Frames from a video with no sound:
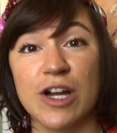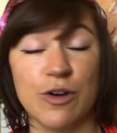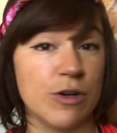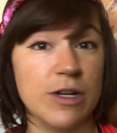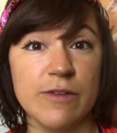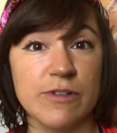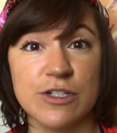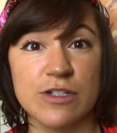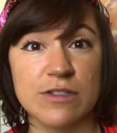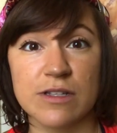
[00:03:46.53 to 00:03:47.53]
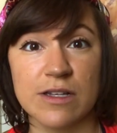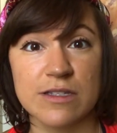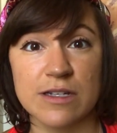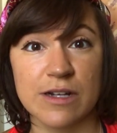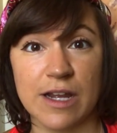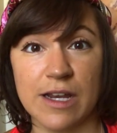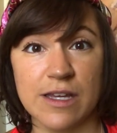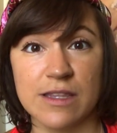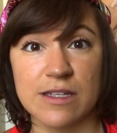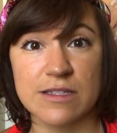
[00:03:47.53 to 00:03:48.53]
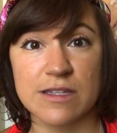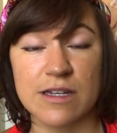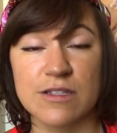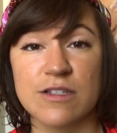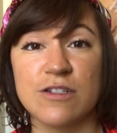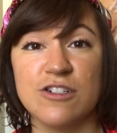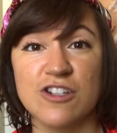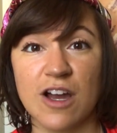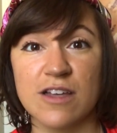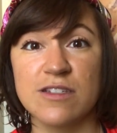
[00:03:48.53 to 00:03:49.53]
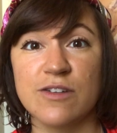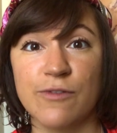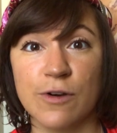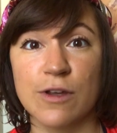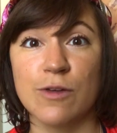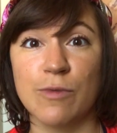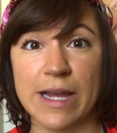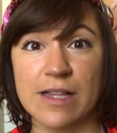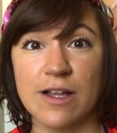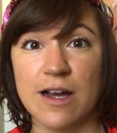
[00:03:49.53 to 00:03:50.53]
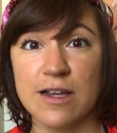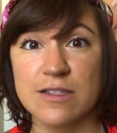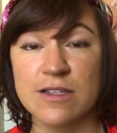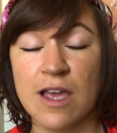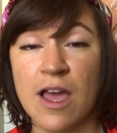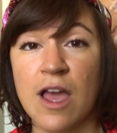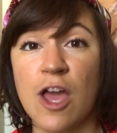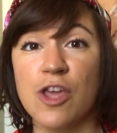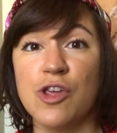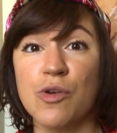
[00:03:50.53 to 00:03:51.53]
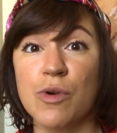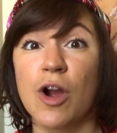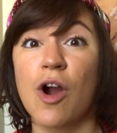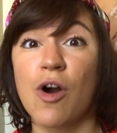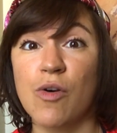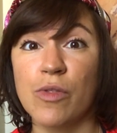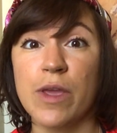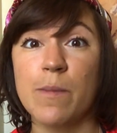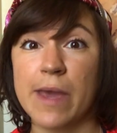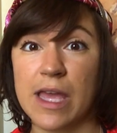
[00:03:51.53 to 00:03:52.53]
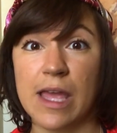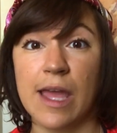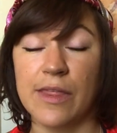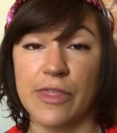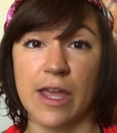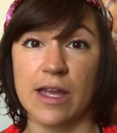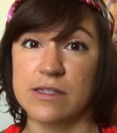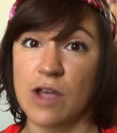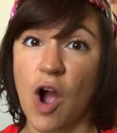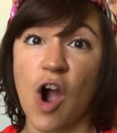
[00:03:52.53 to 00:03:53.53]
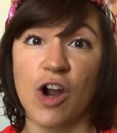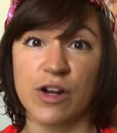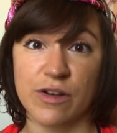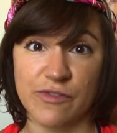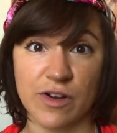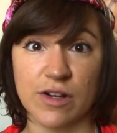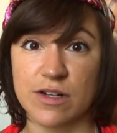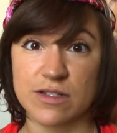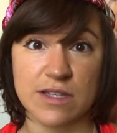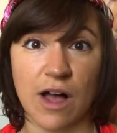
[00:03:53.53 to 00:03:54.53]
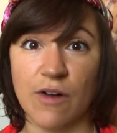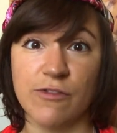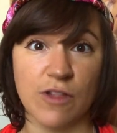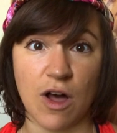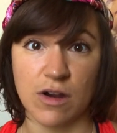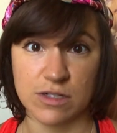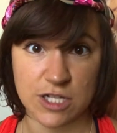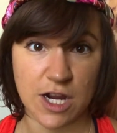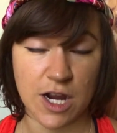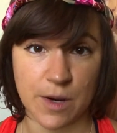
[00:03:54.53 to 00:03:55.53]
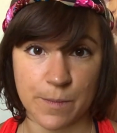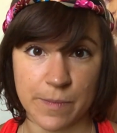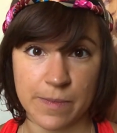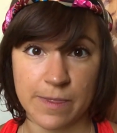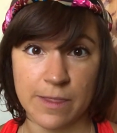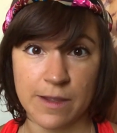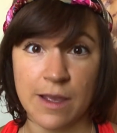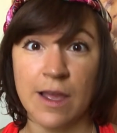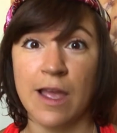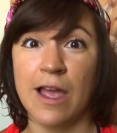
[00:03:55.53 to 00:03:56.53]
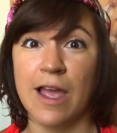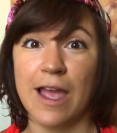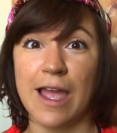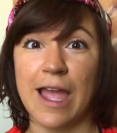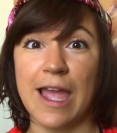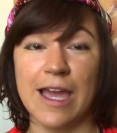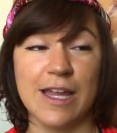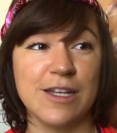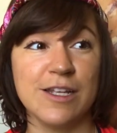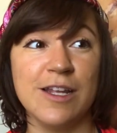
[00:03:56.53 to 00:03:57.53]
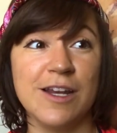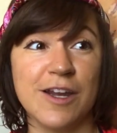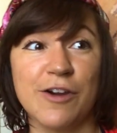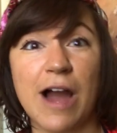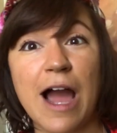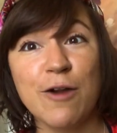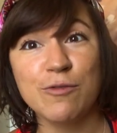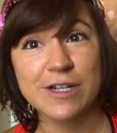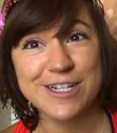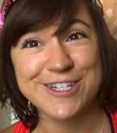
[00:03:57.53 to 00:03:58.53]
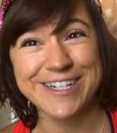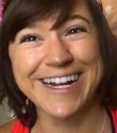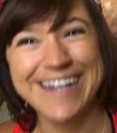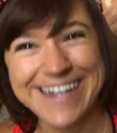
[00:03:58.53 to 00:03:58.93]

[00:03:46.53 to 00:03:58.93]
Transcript: or even juice cleanser, any of these things, just for the weight loss, you are only making things harder for yourself long term. And you know, I wish